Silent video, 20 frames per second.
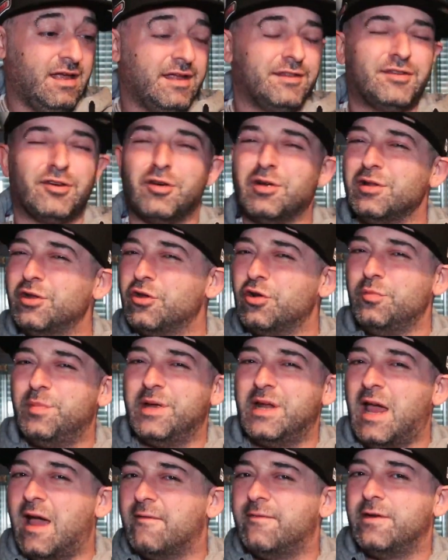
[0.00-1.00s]
They're a little
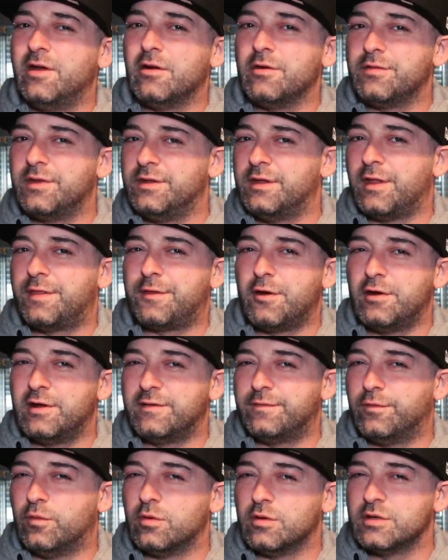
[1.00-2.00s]
bit heavier than the
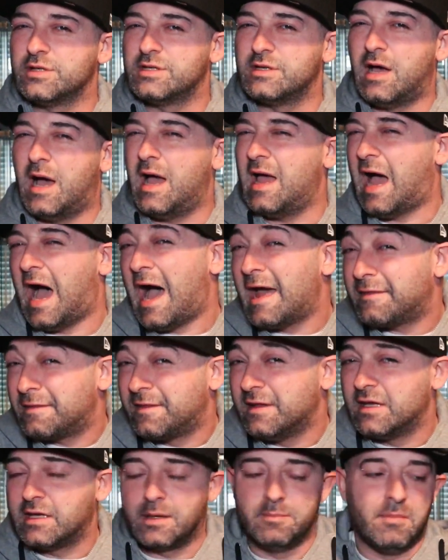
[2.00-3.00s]
34s, I
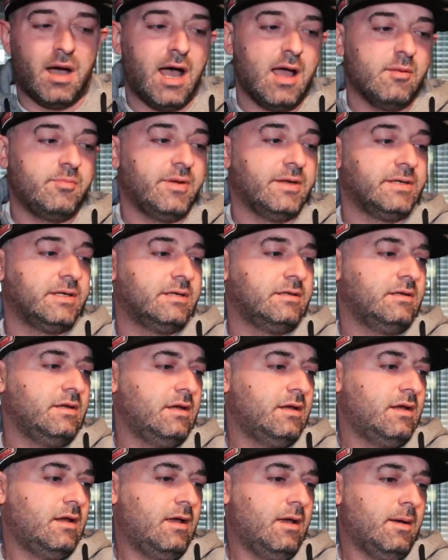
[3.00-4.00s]
think, in my opinion,
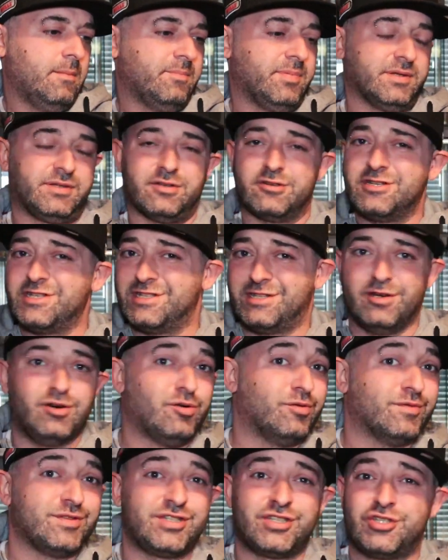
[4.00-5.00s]
but they're
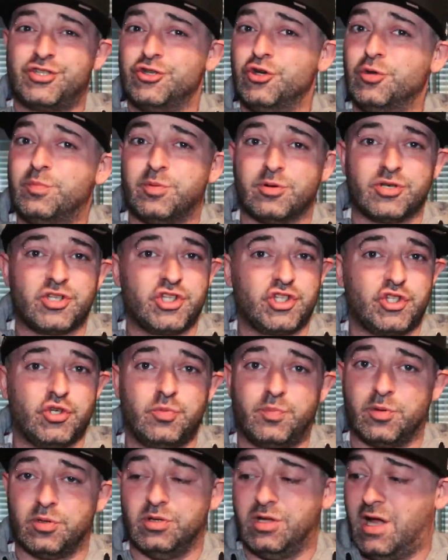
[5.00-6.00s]
still super,
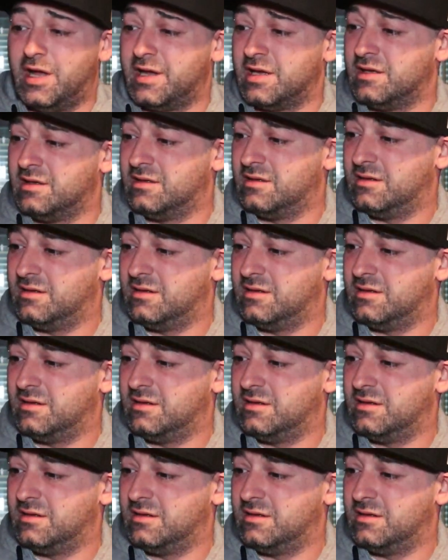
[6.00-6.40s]
super light.